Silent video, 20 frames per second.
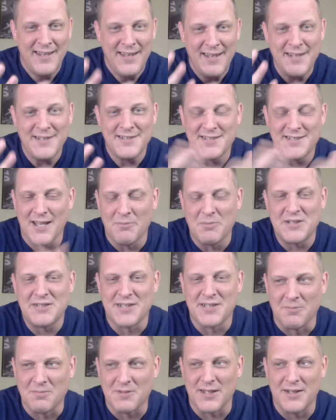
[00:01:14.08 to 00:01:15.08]
he sent me
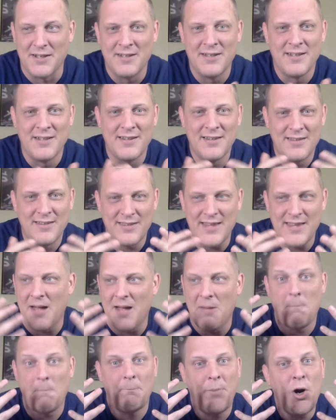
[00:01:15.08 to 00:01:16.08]
something
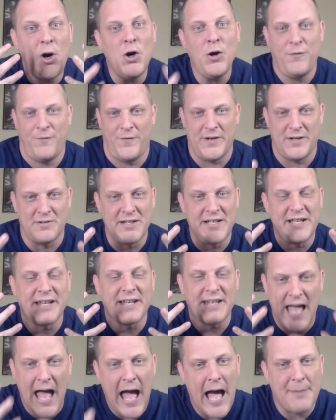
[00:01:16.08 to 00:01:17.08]
that perfectly
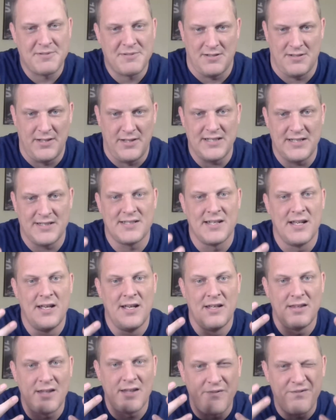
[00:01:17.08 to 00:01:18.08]
encapsulates
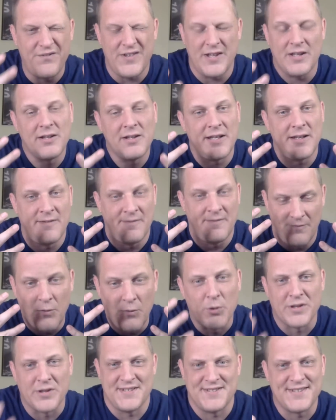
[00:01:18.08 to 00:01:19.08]
the feeling
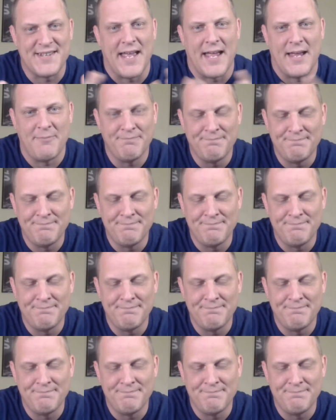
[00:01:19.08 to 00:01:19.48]
for this game.